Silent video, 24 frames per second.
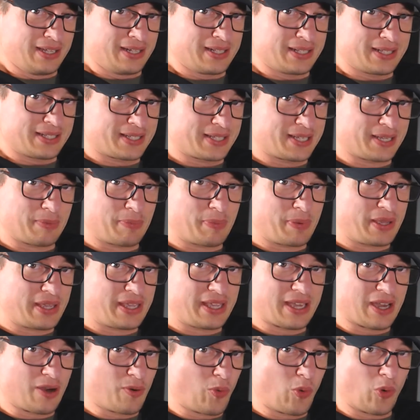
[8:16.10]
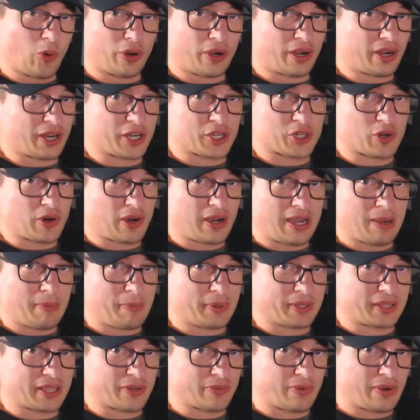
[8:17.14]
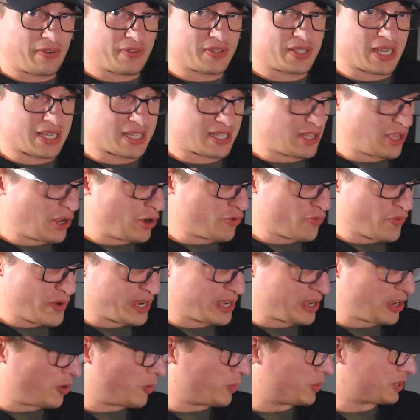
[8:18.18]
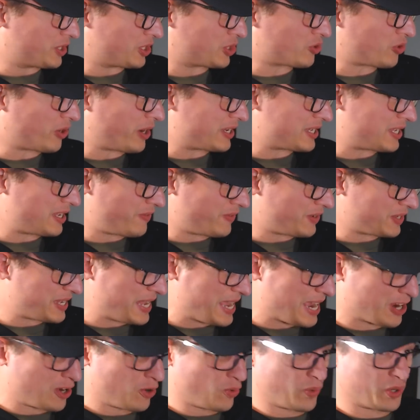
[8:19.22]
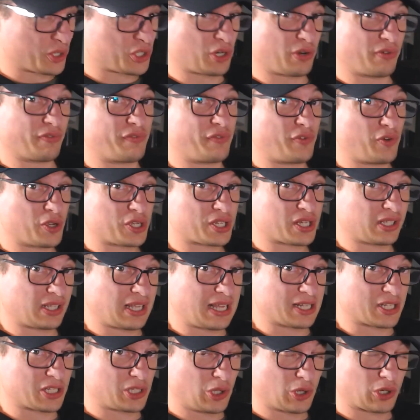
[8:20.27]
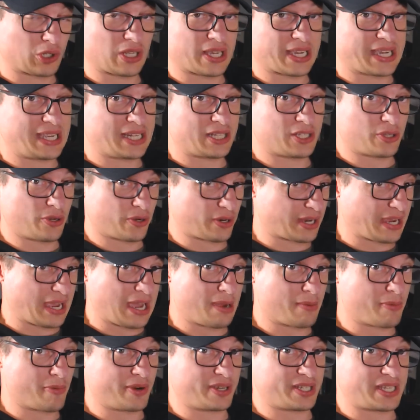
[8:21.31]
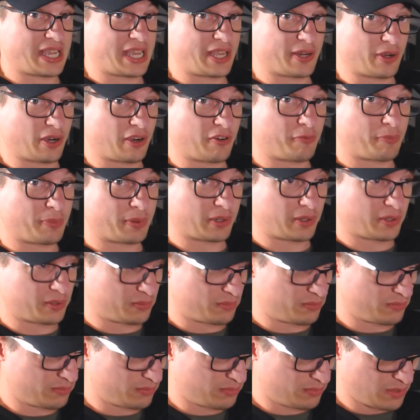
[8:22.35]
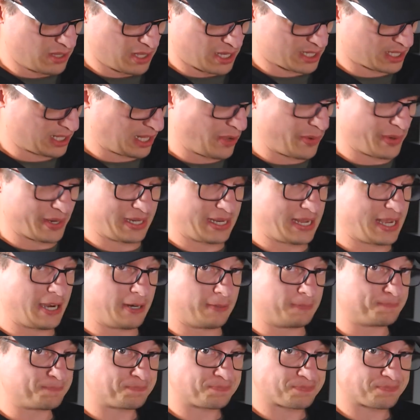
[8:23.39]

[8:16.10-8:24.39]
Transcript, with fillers: to be awarded a try, but the ref says no. Rieko with the try-saving tackle, which on first glance looked like he took Carbery's head off, but on the slowing down,